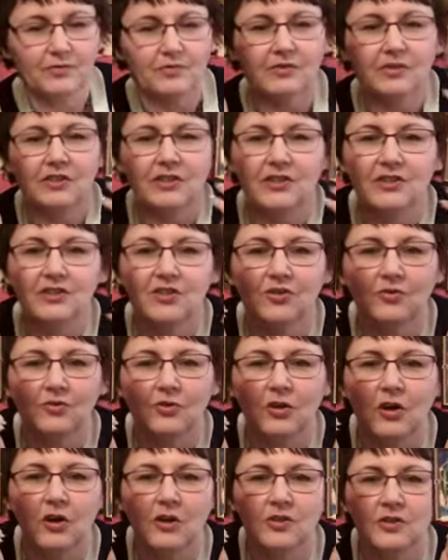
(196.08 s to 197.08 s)
these two
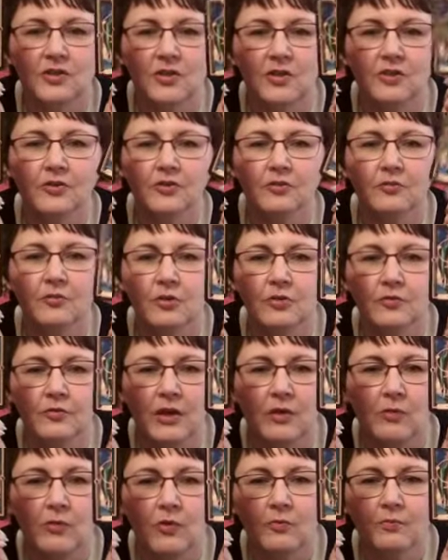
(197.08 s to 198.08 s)
cards on their own, they
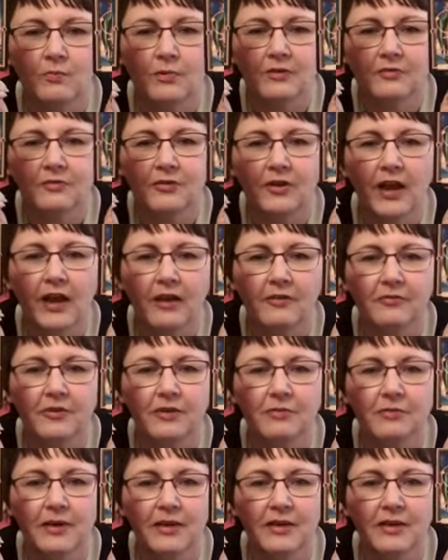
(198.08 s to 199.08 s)
won't be for
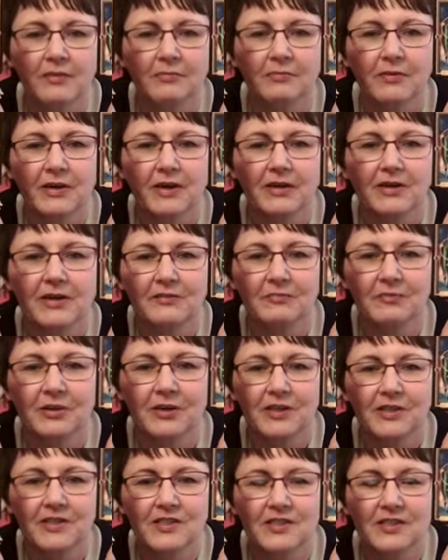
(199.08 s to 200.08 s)
everybody, but when
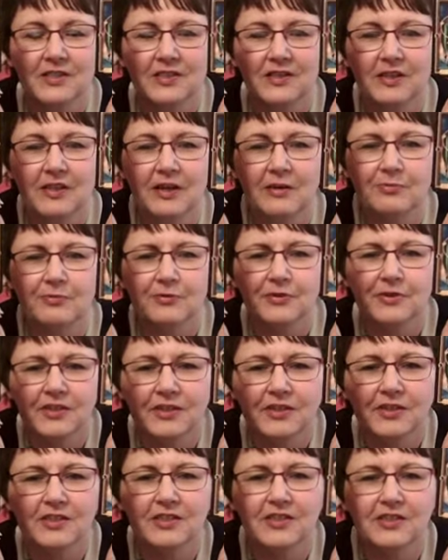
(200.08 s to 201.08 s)
I see the Empress
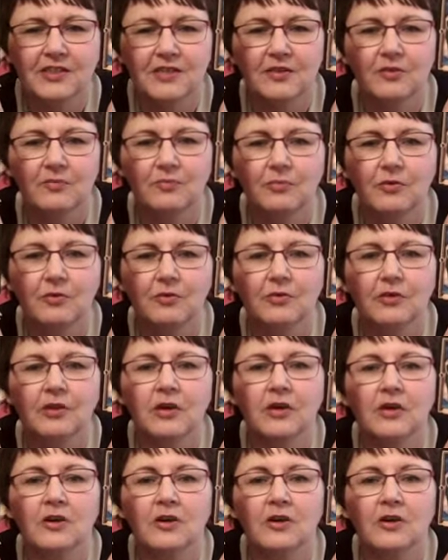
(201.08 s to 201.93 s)
and I see the Moon,